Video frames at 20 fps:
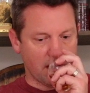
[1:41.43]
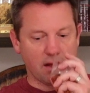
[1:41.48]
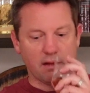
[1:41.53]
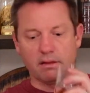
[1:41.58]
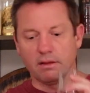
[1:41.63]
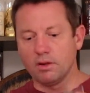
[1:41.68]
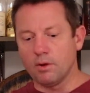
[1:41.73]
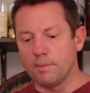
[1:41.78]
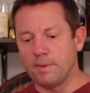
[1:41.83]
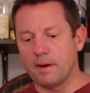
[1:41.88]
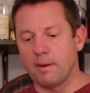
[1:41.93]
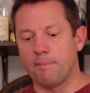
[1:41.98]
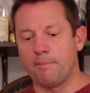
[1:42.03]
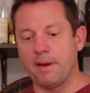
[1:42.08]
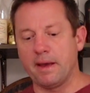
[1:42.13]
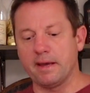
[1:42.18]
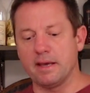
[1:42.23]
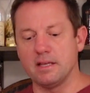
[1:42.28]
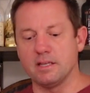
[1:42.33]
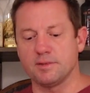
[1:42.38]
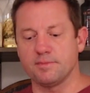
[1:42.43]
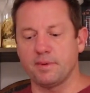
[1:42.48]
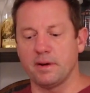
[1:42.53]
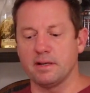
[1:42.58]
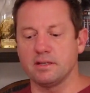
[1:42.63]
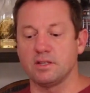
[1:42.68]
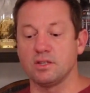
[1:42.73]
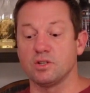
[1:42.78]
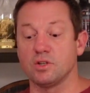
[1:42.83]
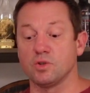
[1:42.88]
A little bit of baking
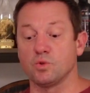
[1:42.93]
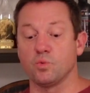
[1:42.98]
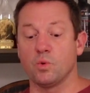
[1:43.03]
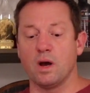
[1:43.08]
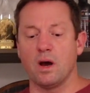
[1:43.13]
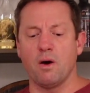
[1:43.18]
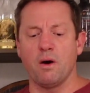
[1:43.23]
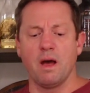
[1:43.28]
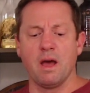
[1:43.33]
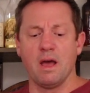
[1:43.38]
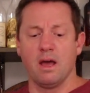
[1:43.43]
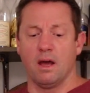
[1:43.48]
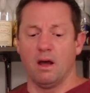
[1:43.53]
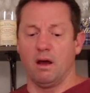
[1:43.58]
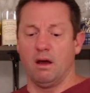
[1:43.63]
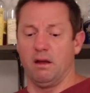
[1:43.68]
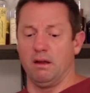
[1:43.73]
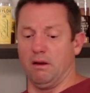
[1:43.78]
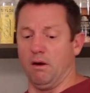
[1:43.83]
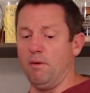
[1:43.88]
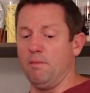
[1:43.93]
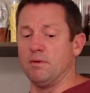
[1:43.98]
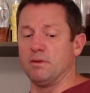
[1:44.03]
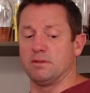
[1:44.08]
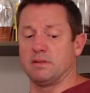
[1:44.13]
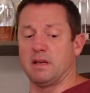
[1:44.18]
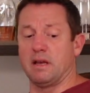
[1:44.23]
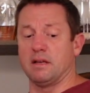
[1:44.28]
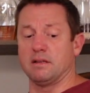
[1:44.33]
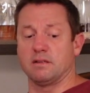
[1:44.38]
spices as well. It
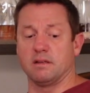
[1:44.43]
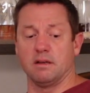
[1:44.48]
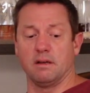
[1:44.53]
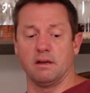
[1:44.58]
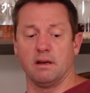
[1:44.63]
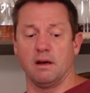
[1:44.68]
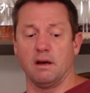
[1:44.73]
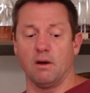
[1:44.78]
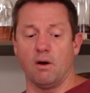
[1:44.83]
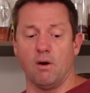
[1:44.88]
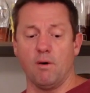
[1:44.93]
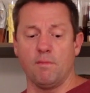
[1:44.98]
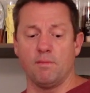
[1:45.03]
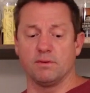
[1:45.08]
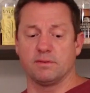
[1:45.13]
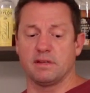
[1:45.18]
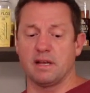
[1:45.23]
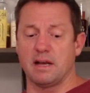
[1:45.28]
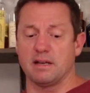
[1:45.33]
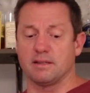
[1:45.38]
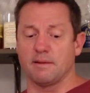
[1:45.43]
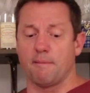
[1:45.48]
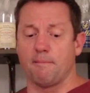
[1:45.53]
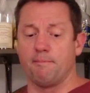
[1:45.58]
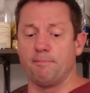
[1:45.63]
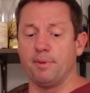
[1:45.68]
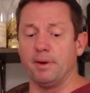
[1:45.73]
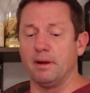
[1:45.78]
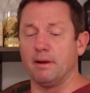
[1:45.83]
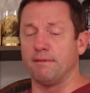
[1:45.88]
almost has a
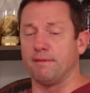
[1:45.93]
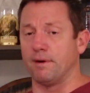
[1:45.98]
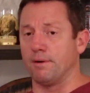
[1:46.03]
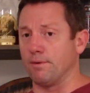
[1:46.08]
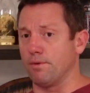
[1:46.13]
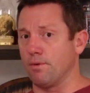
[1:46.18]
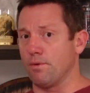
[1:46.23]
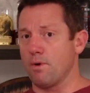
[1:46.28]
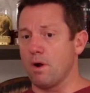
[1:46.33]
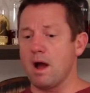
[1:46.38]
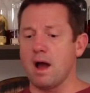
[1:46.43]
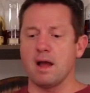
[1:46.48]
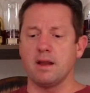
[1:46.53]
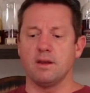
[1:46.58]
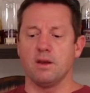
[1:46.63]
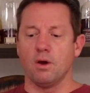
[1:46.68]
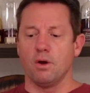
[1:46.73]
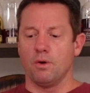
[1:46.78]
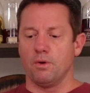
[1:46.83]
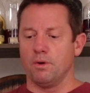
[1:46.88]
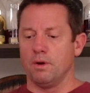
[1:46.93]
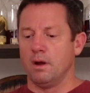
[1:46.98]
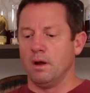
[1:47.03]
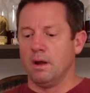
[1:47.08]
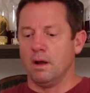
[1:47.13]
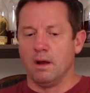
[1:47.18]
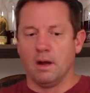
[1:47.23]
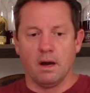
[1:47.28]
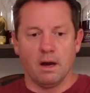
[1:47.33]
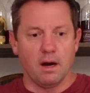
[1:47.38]
bit of a rye note
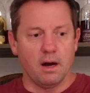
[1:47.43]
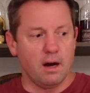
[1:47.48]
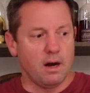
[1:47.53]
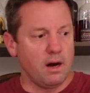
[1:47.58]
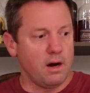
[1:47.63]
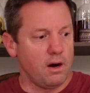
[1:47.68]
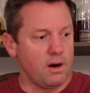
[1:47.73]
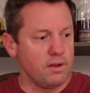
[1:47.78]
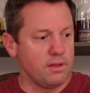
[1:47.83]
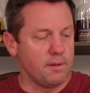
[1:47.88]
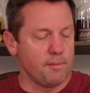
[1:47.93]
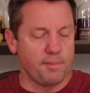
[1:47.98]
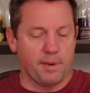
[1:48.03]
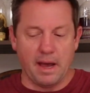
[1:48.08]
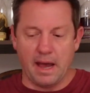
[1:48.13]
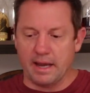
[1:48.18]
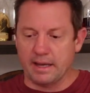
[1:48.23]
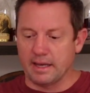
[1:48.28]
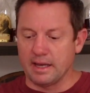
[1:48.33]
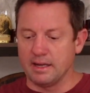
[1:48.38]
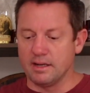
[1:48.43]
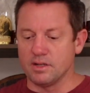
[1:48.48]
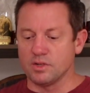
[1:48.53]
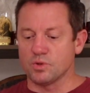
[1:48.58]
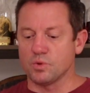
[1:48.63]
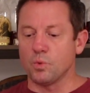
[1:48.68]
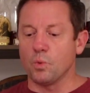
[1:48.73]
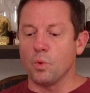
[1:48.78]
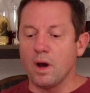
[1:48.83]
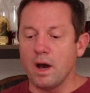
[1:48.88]
on the back end
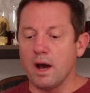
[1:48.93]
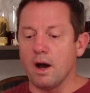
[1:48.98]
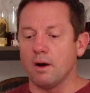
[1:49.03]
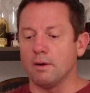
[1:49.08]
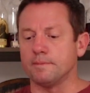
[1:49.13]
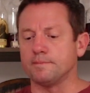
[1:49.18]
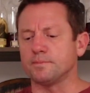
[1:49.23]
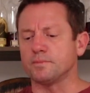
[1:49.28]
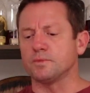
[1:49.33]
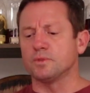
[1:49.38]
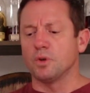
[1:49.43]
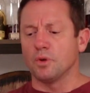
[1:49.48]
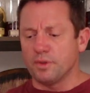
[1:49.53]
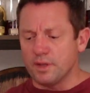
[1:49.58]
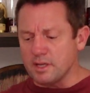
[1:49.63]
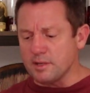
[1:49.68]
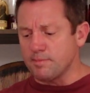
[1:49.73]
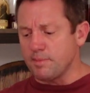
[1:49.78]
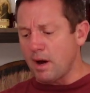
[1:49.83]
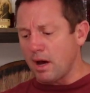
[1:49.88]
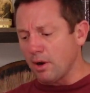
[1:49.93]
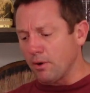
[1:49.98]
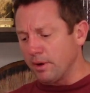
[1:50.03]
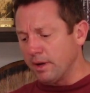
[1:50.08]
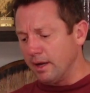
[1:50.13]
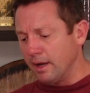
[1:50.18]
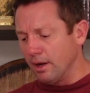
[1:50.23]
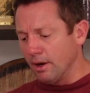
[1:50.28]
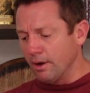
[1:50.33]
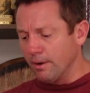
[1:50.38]
as well. So this bottle
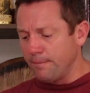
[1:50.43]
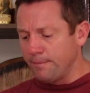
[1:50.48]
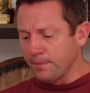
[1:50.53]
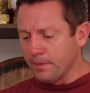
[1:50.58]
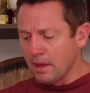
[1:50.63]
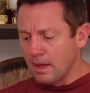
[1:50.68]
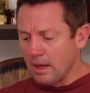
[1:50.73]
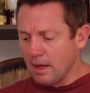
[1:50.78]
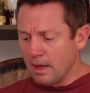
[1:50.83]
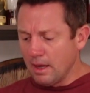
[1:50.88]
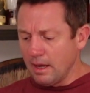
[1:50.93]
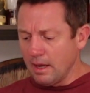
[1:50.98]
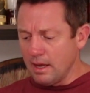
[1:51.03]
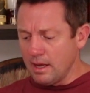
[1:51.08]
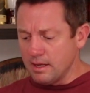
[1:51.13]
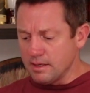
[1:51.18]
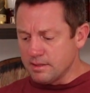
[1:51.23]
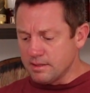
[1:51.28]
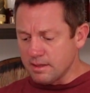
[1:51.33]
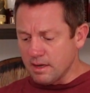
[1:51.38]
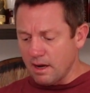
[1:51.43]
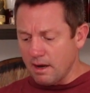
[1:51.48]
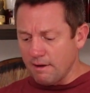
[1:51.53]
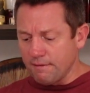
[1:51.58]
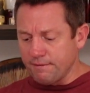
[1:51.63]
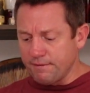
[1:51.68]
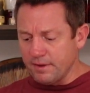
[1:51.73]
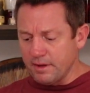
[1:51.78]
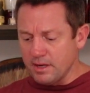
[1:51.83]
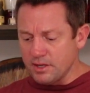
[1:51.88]
here is
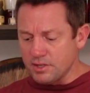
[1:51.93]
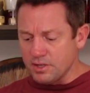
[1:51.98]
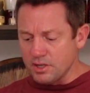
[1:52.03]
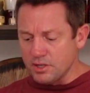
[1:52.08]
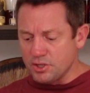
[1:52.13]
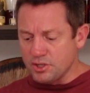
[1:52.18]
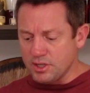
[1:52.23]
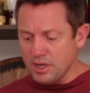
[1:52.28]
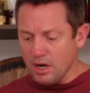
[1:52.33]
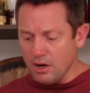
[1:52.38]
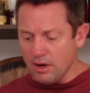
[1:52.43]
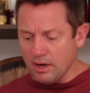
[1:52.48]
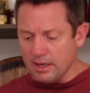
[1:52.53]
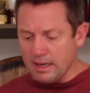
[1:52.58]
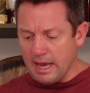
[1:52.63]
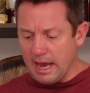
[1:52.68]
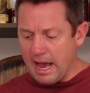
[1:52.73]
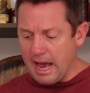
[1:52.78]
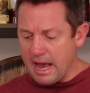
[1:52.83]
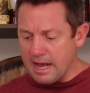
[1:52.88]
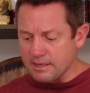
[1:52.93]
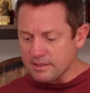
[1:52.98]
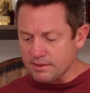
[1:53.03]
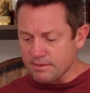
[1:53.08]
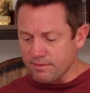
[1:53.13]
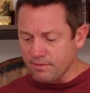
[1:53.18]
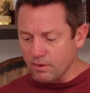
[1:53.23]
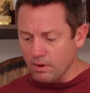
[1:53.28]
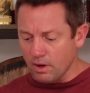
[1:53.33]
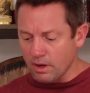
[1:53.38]
finished in sherry cask
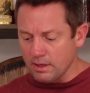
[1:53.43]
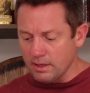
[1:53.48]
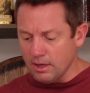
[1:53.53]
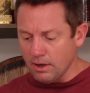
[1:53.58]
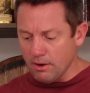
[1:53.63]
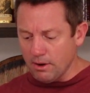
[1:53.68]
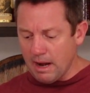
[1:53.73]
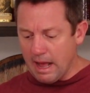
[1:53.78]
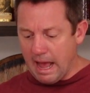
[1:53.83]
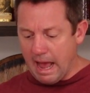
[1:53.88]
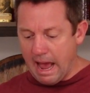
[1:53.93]
for 1.5 years,